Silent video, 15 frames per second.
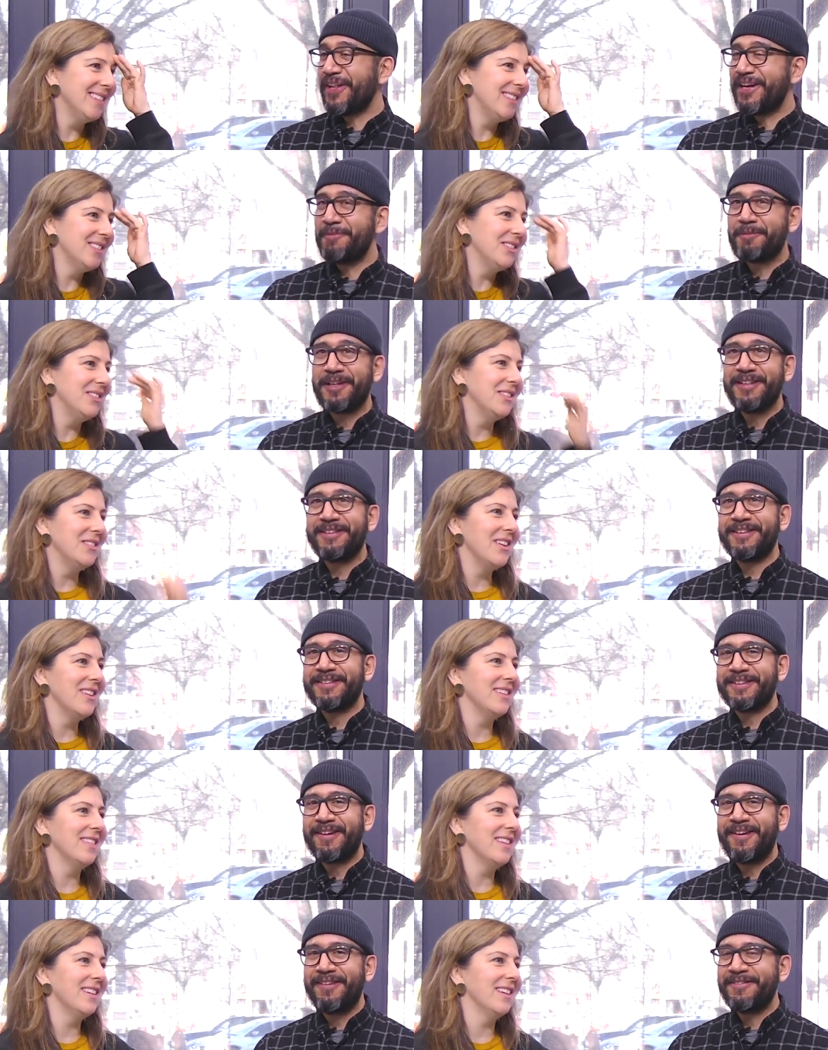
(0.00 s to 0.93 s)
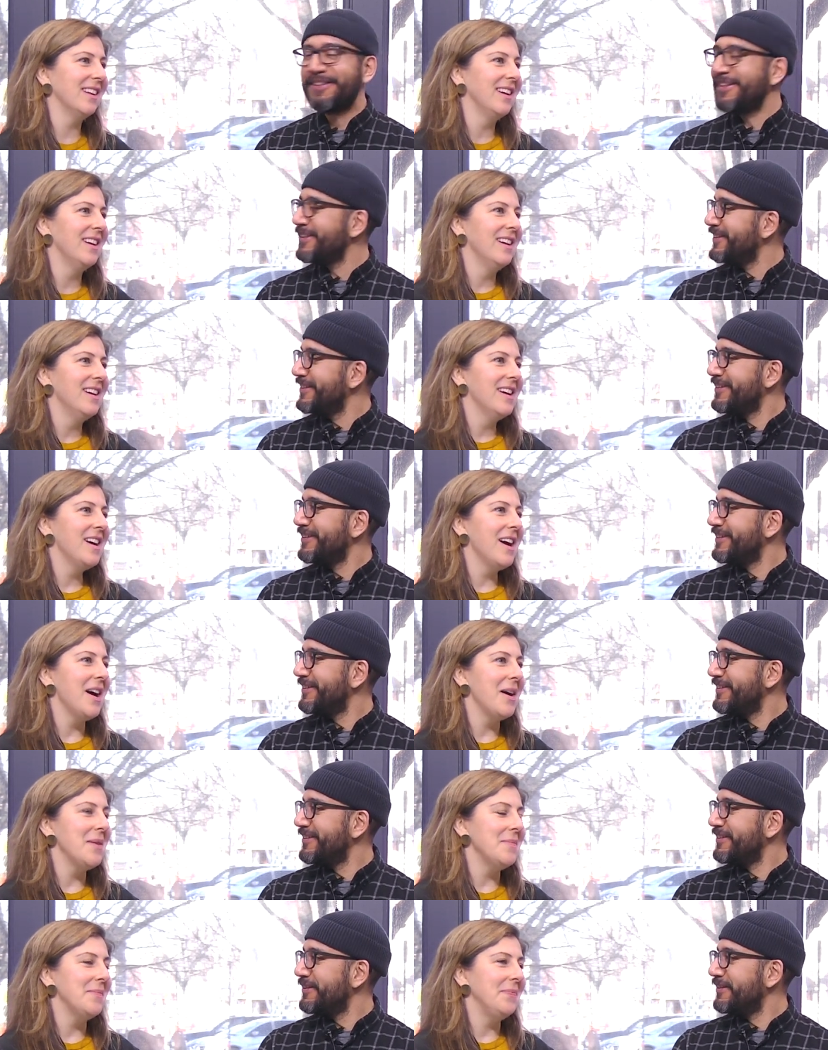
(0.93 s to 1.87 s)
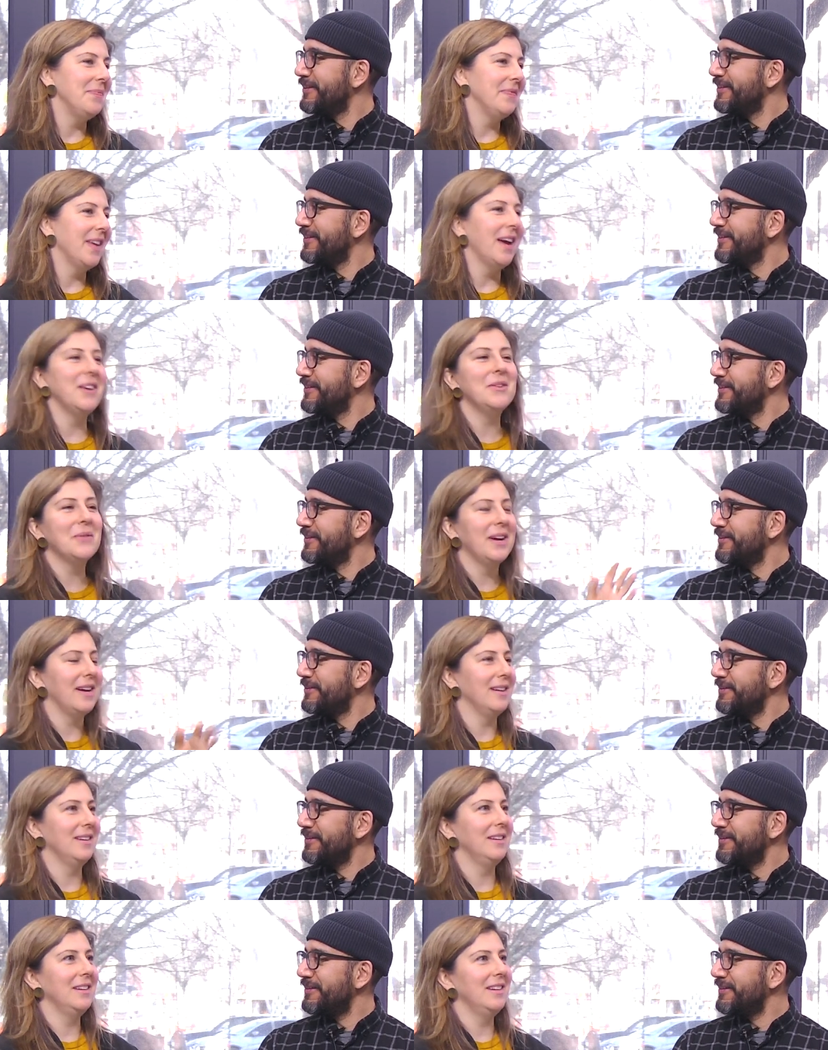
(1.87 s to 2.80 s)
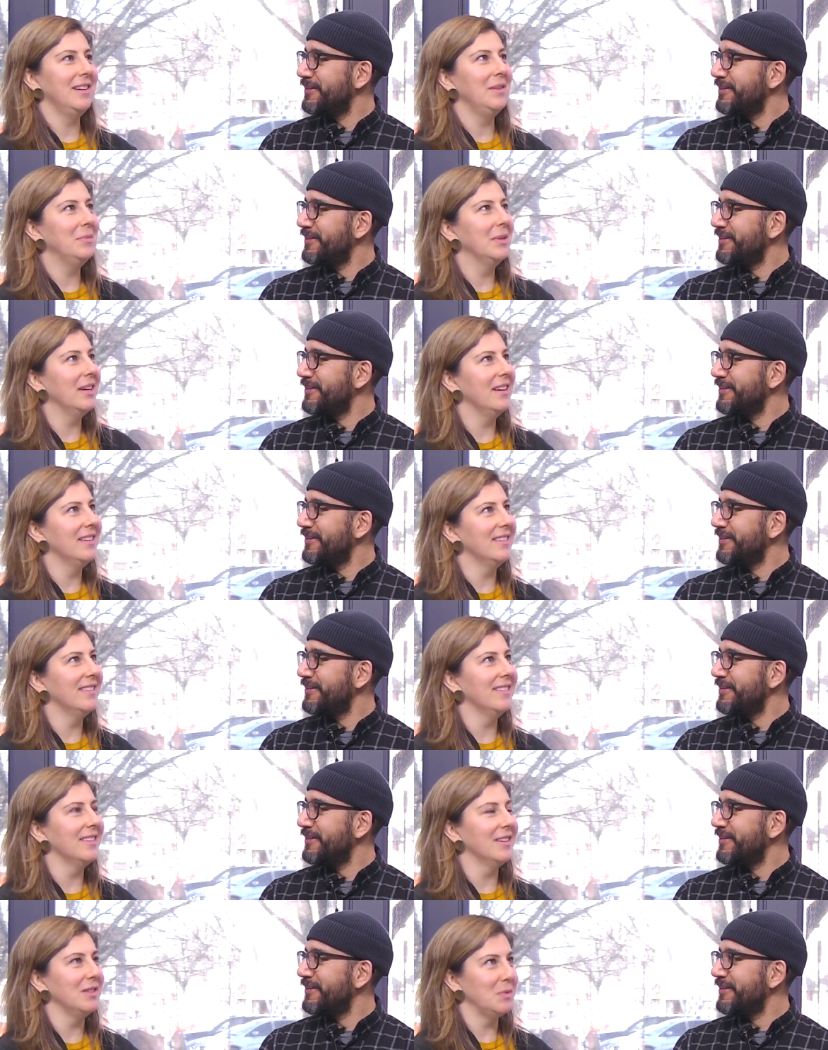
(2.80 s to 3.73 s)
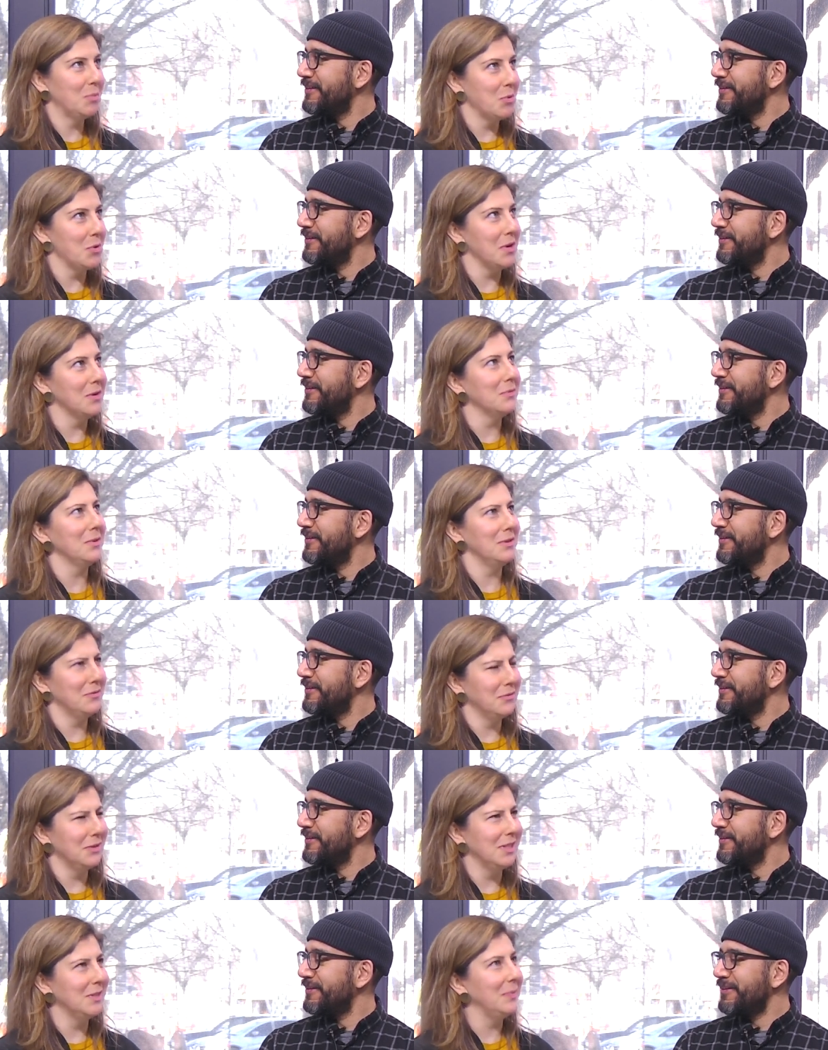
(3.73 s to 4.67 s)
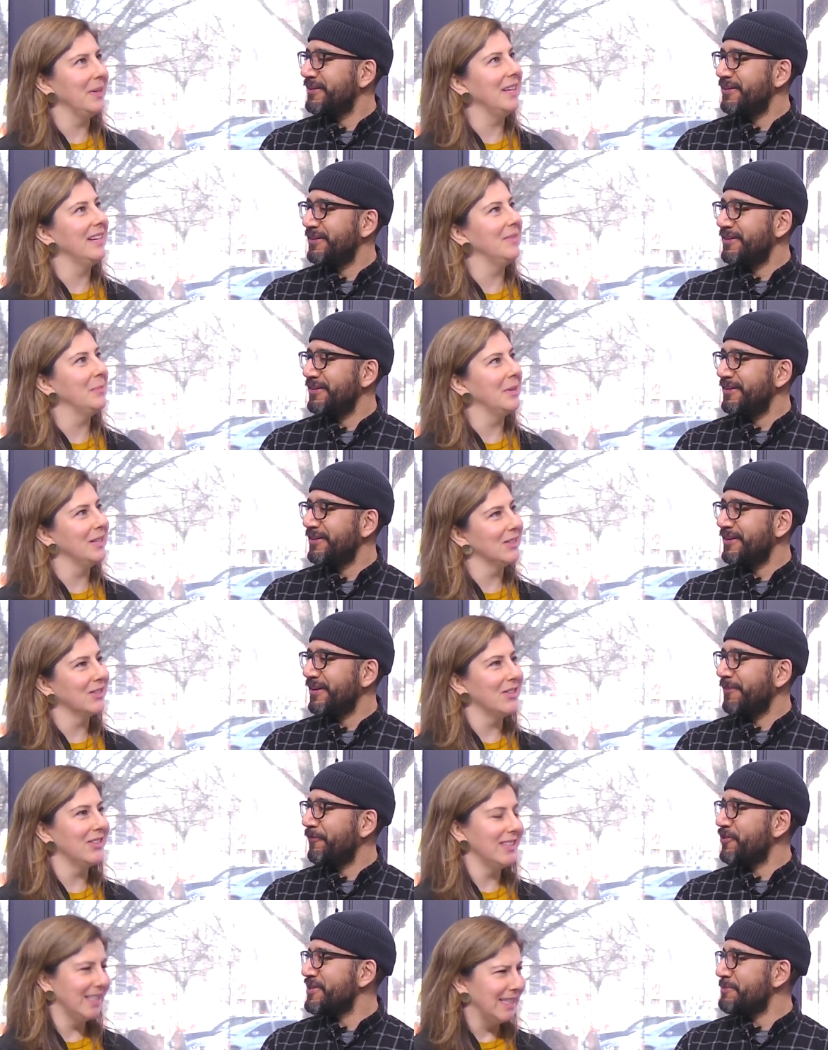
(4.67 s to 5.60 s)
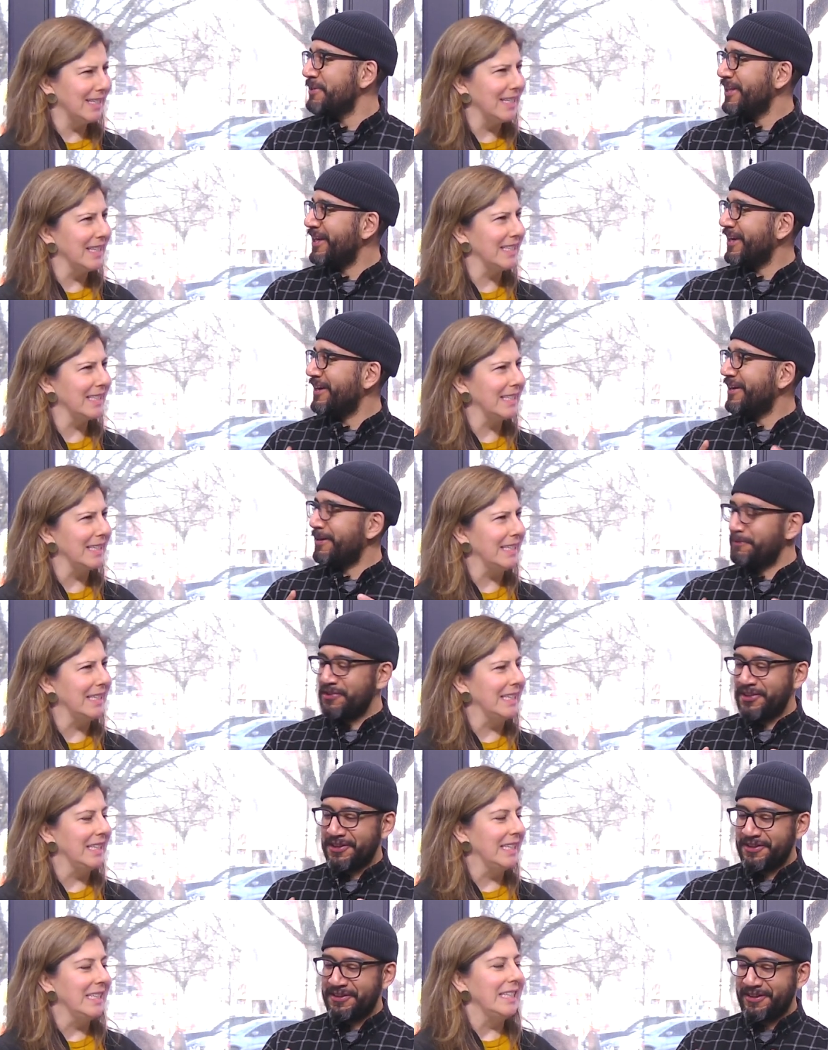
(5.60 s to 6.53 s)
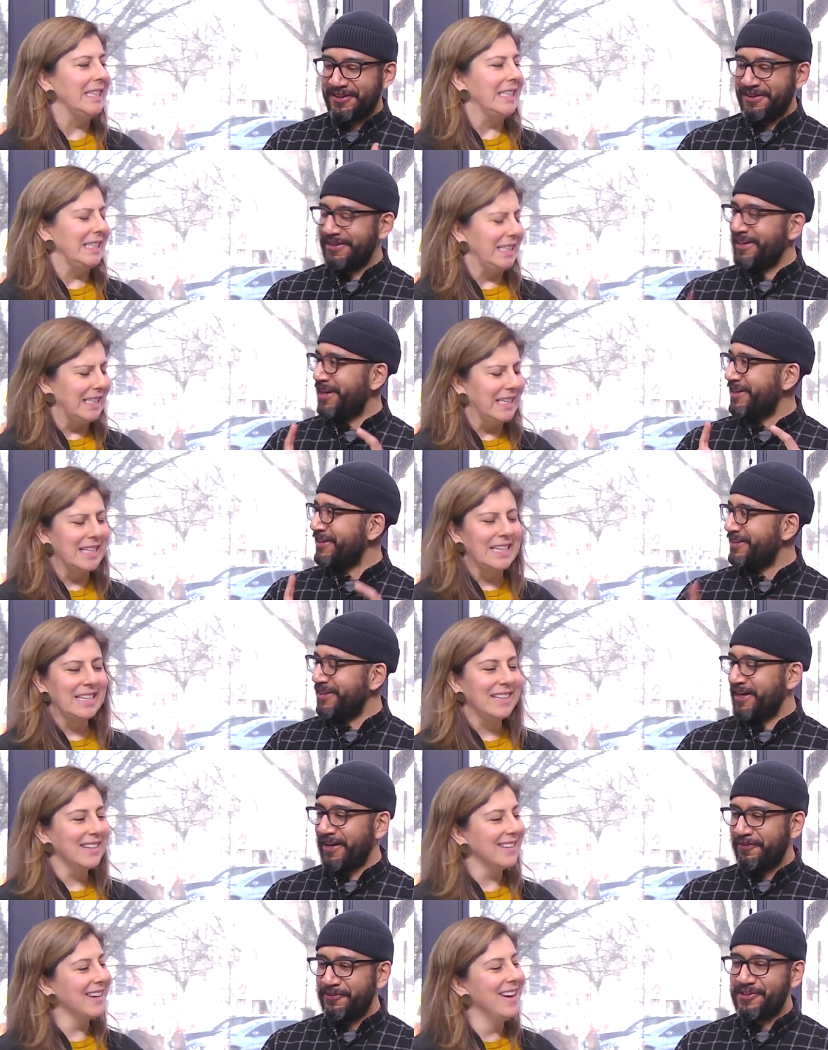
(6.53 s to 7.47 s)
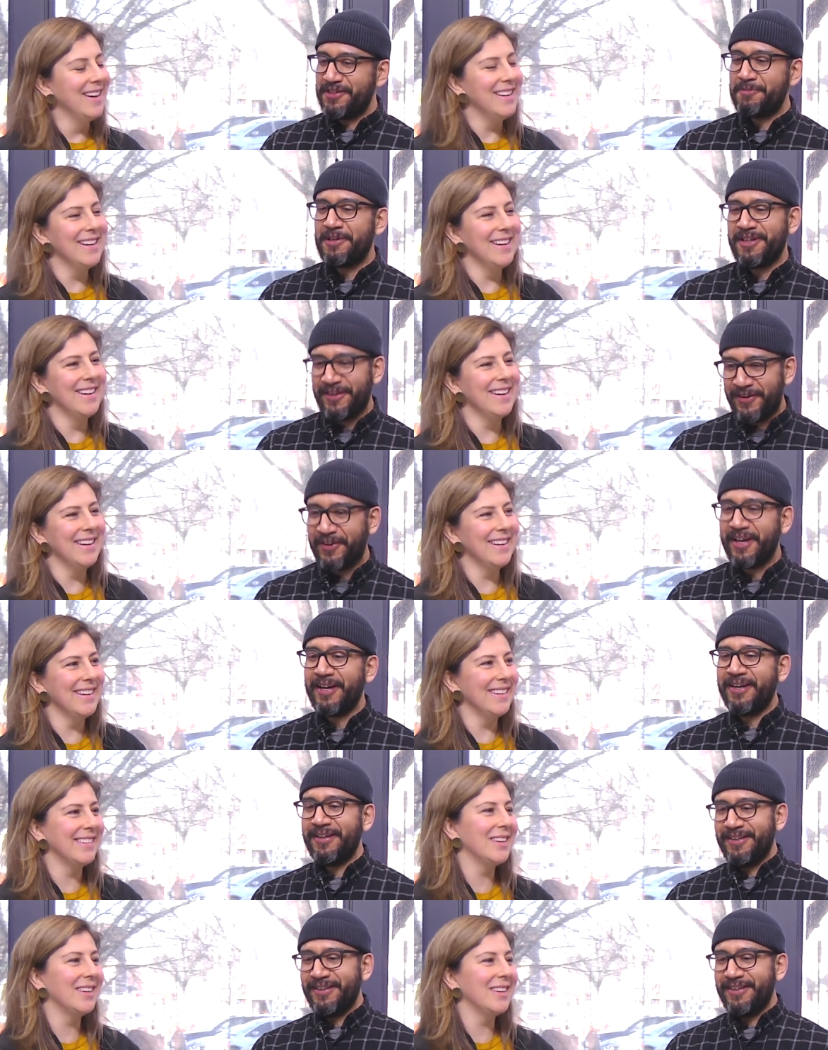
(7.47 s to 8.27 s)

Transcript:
Speaker 1: I'd play disc golf. Thing. Um, anyway, he plays a sport with a frisbee, but it's a frisbee-like
Speaker 2: object, not yeah. a not a frisbee. Okay.